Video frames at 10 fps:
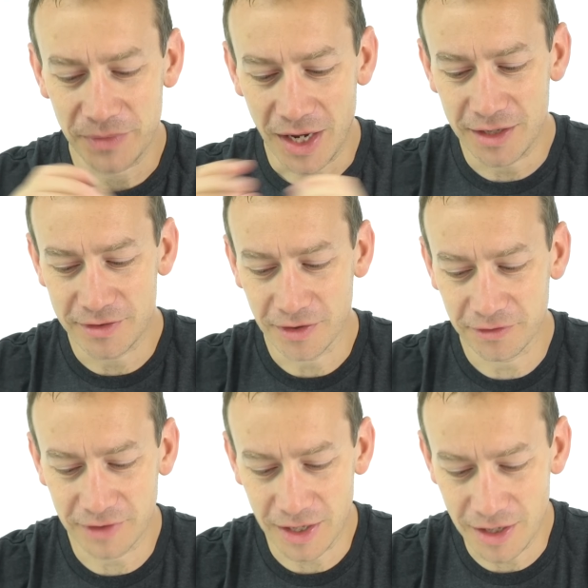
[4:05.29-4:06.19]
And it
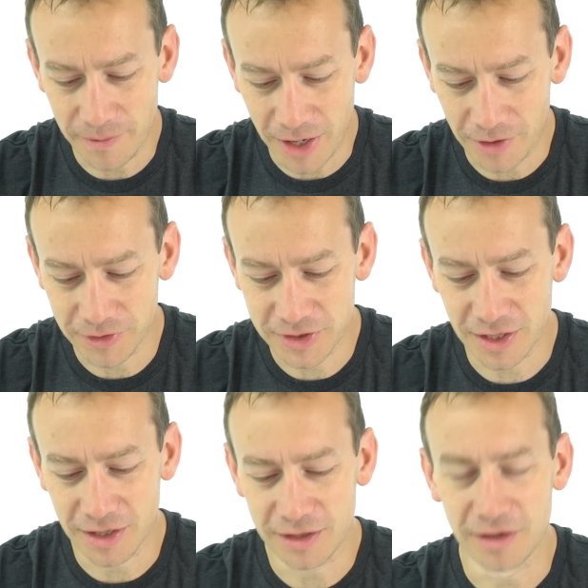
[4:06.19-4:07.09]
does say about
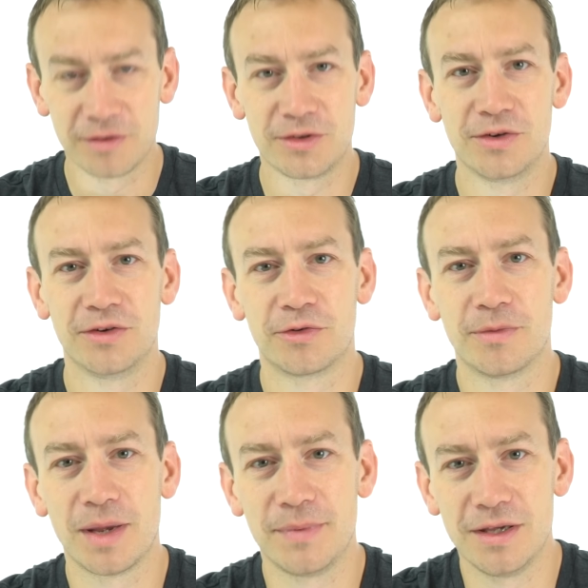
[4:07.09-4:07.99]
uh, you know students who
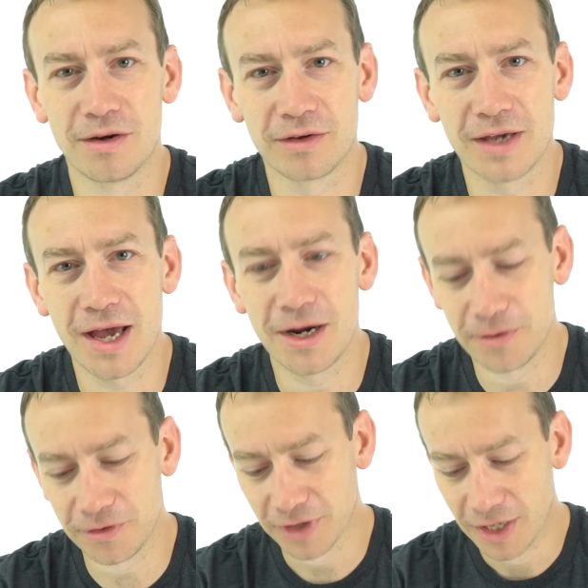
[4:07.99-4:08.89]
are maybe young
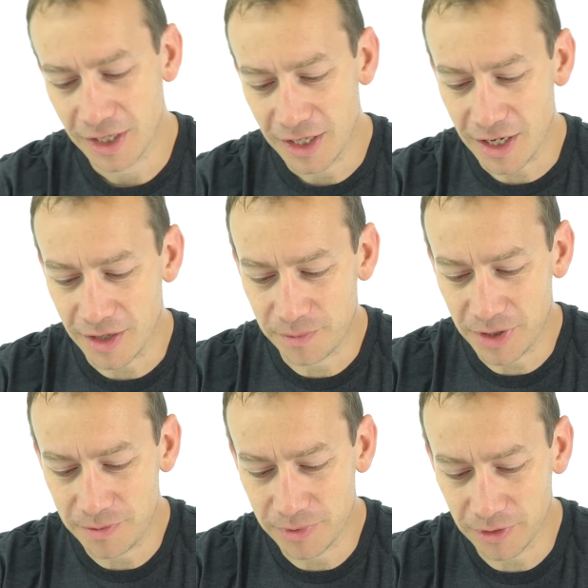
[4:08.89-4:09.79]
carers, uh,
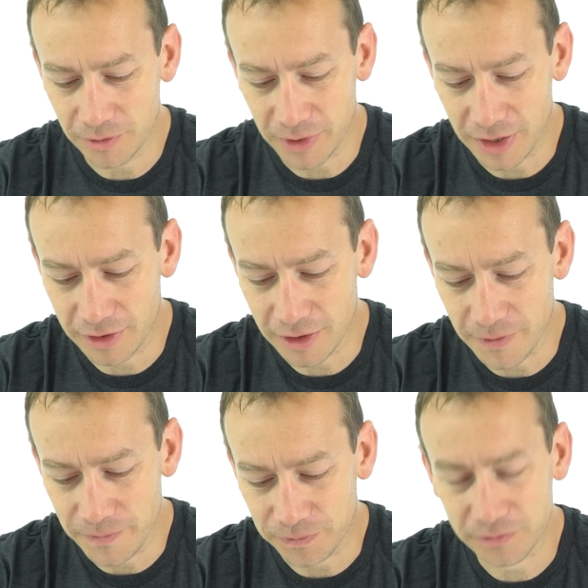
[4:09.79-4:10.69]
people with
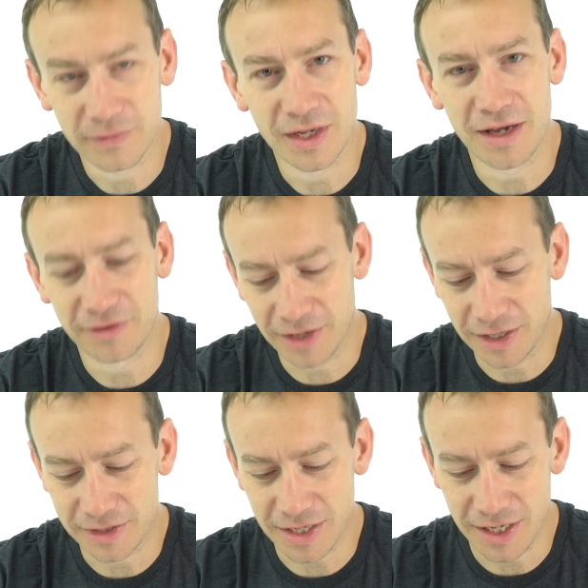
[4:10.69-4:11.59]
um,
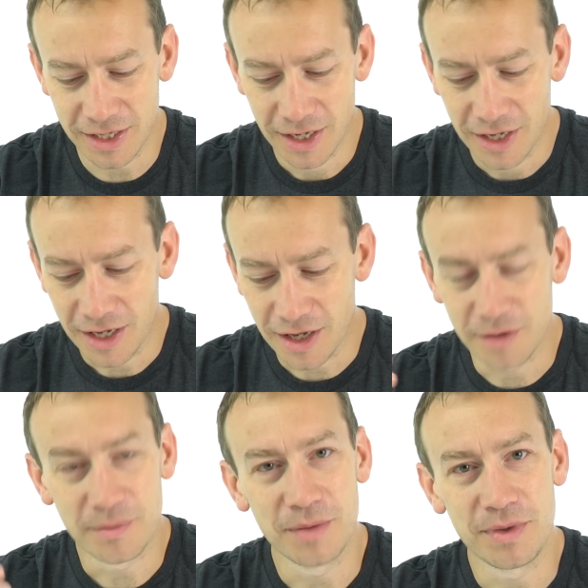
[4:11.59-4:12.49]
SEND,
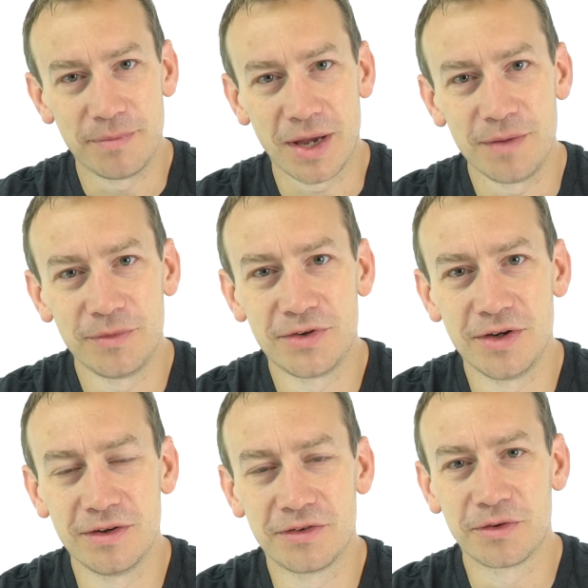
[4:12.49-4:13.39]
uh, maybe BAME
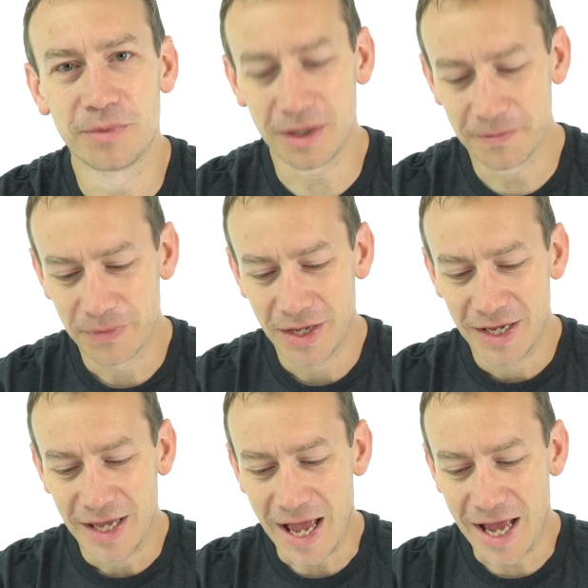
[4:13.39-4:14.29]
students as well.
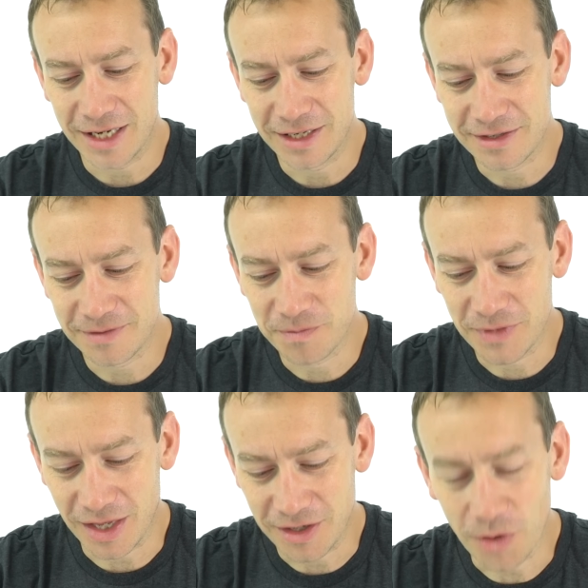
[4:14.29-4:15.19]
And
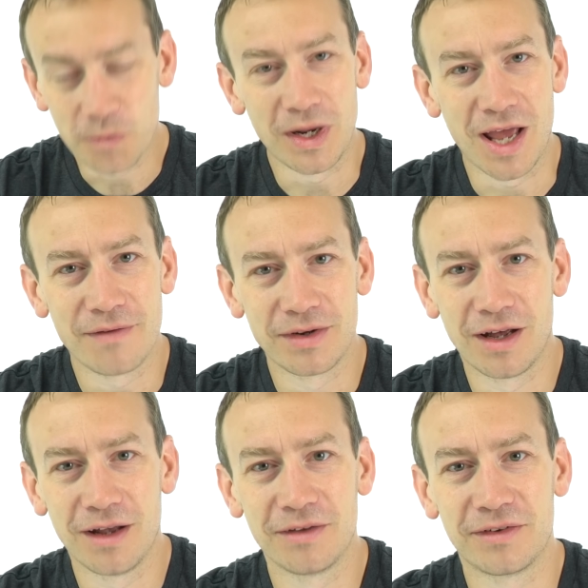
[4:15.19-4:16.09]
they don't really have an
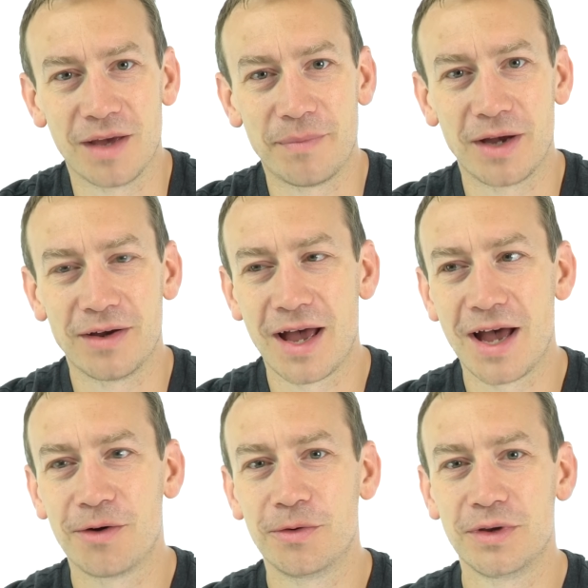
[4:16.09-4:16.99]
answer about
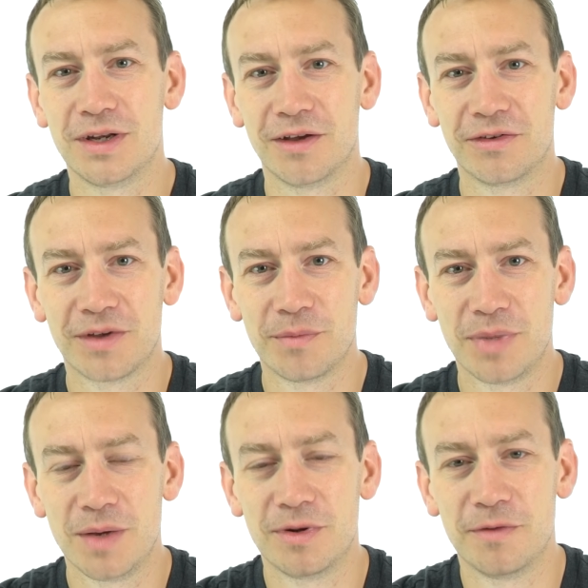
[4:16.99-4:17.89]
how, you know, some
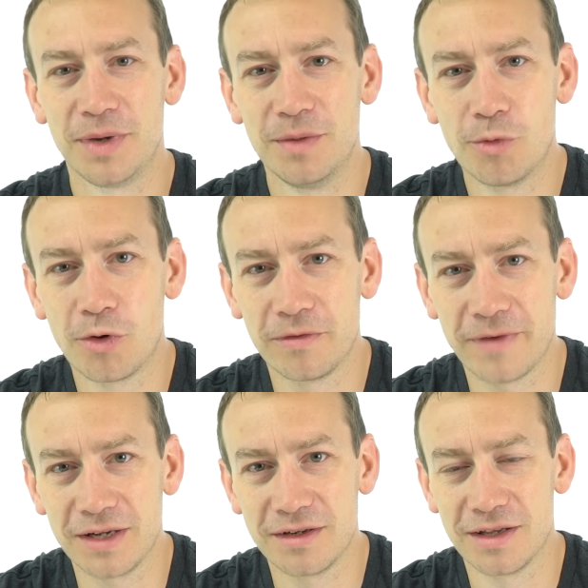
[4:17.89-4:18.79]
people have been more
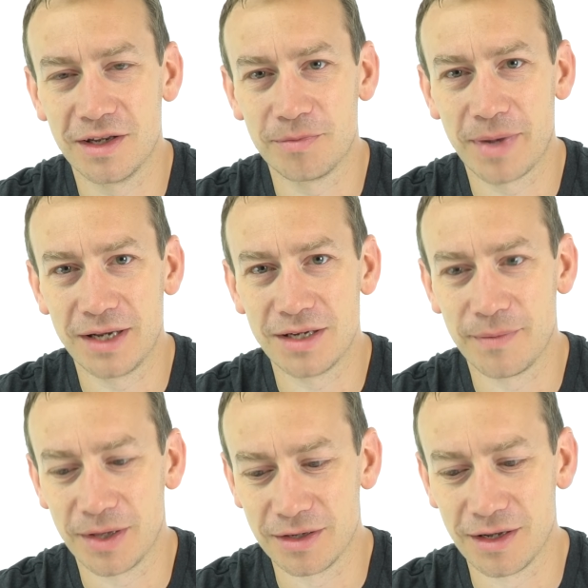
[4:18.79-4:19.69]
affected in this
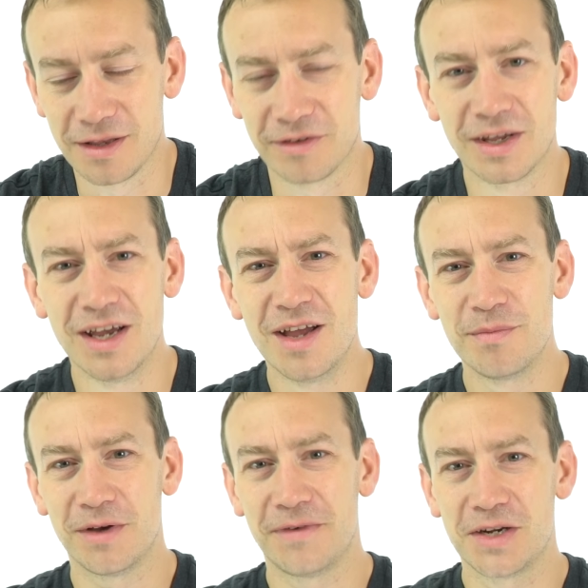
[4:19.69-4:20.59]
pandemic than others.
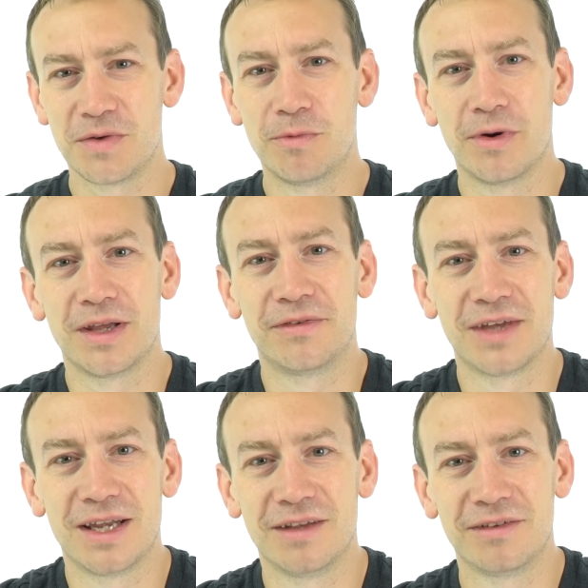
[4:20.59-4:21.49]
But effectively, what they
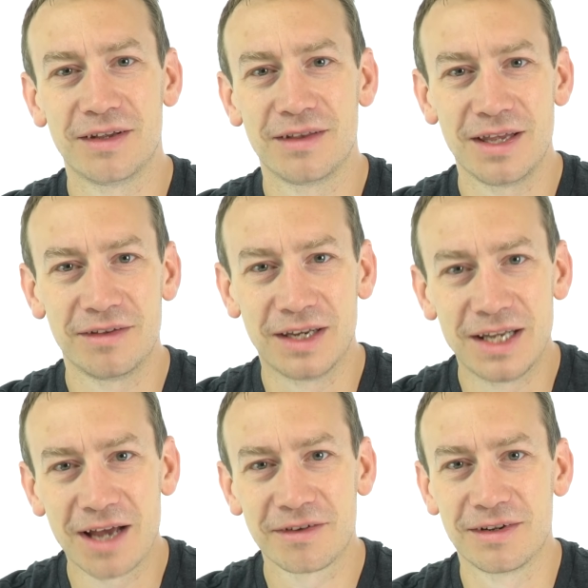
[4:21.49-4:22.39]
said is these are
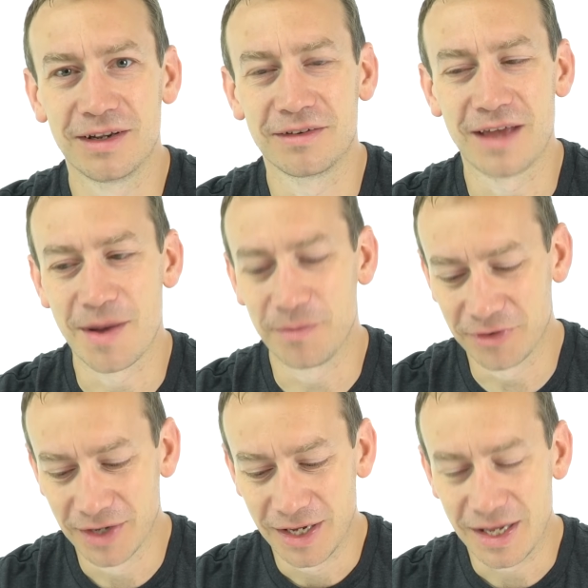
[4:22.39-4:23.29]
national
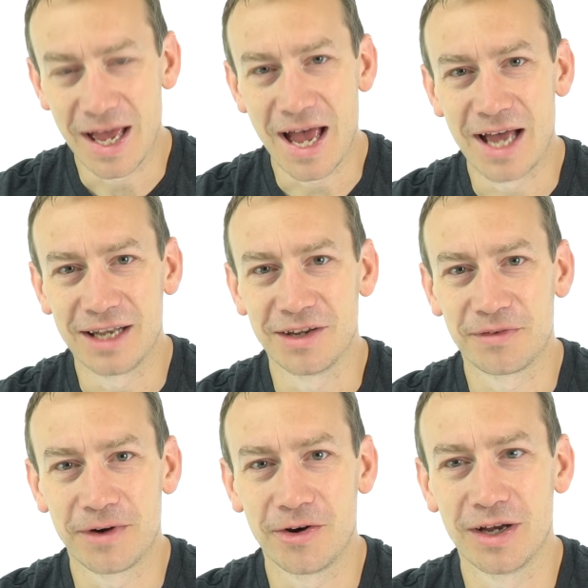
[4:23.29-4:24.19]
exams and
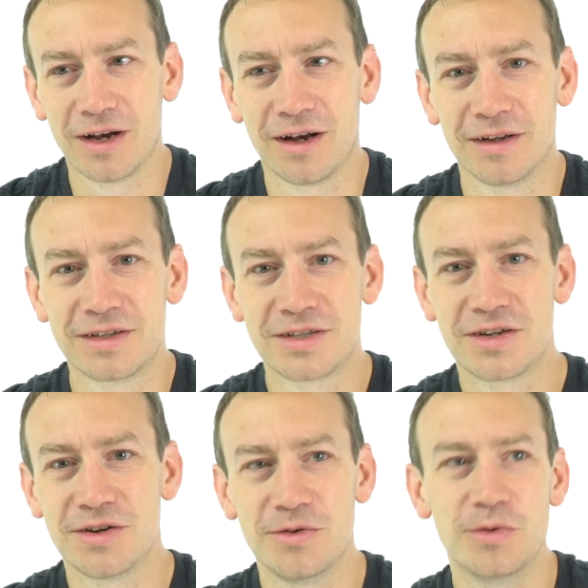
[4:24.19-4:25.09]
it's very hard
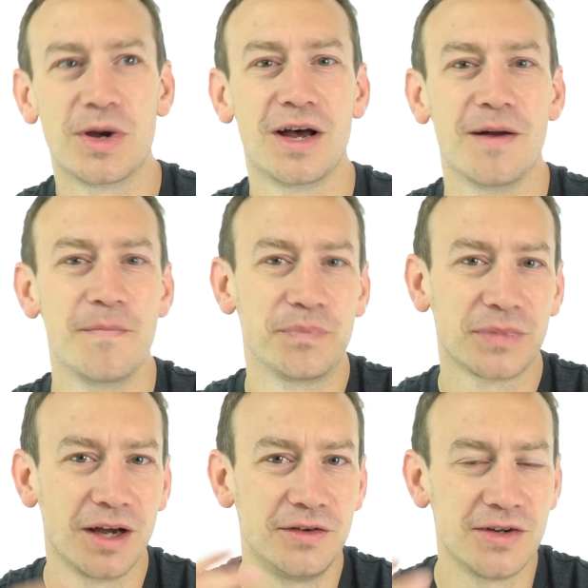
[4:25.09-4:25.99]
to um,
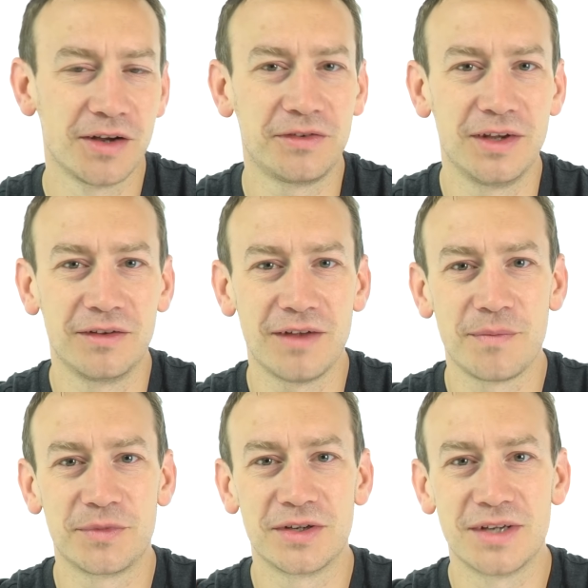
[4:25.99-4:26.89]
adjust the
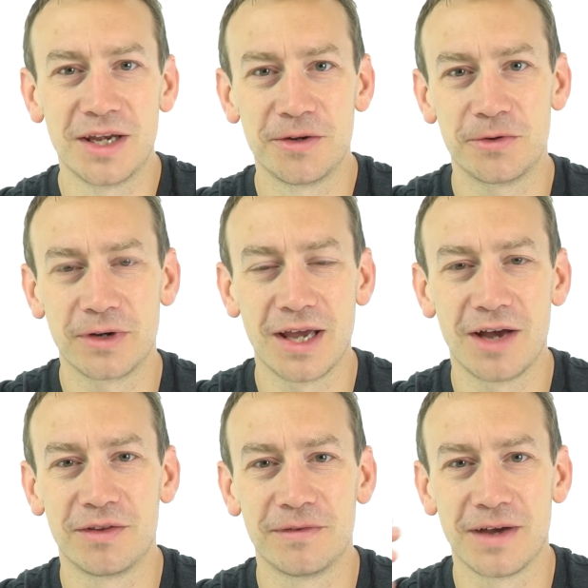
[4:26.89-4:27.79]
exam to take into
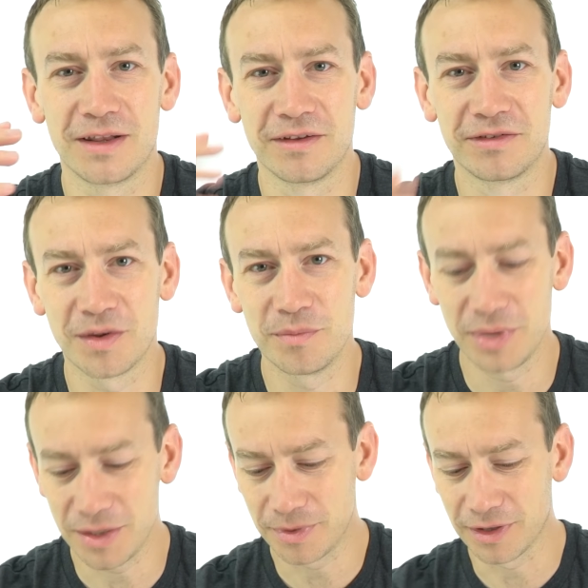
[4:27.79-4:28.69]
account the fact that some
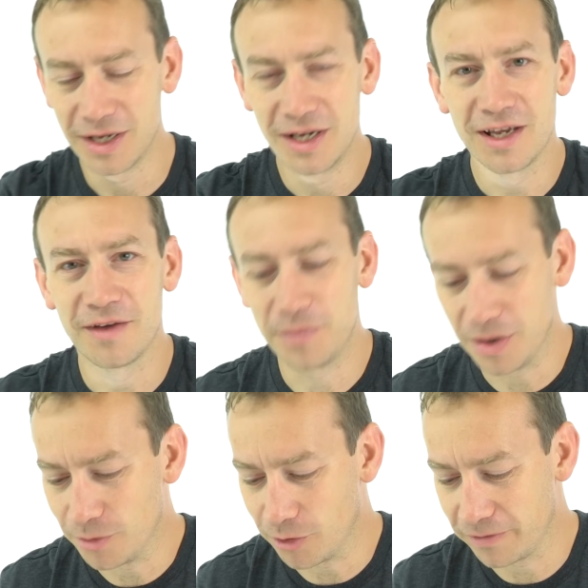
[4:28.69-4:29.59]
people have
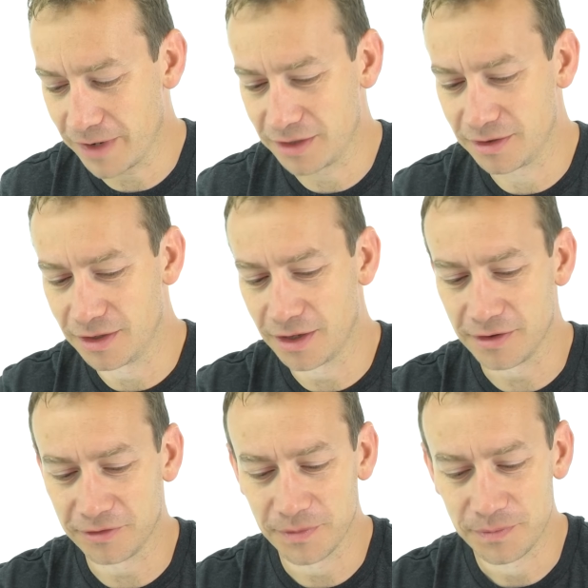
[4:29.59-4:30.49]
been more affected than
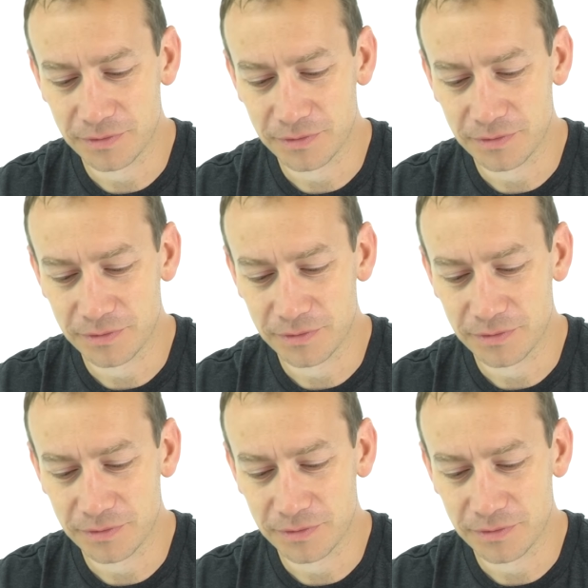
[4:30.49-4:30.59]
others.